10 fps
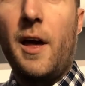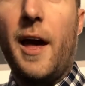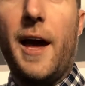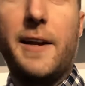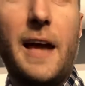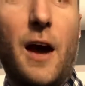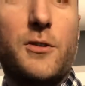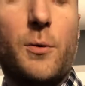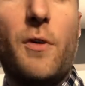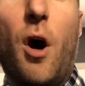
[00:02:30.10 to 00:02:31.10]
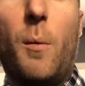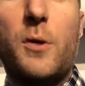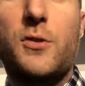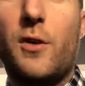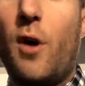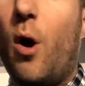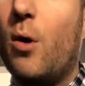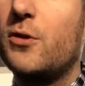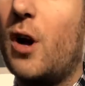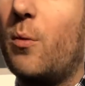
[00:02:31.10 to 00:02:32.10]
Hey, now, so we almost learned the
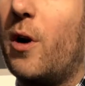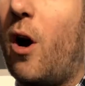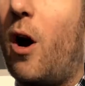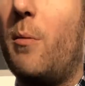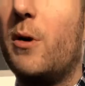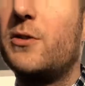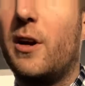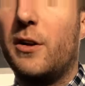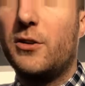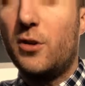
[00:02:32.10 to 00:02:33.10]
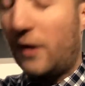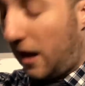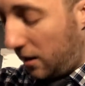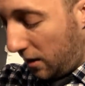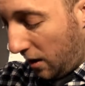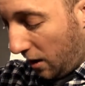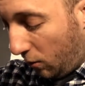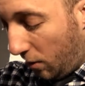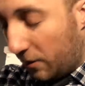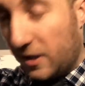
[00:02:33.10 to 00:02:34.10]
whole song. We are almost there. Let's do that
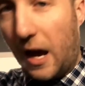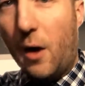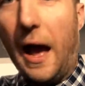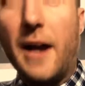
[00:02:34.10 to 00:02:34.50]
one more time.